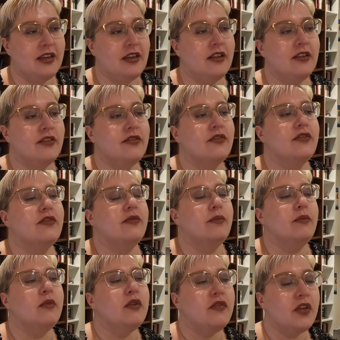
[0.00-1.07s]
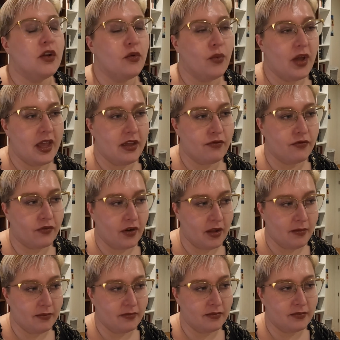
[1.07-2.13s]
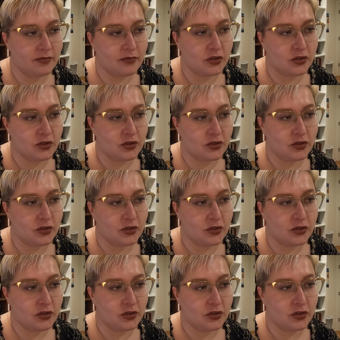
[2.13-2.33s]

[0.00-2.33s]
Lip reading: of moving away from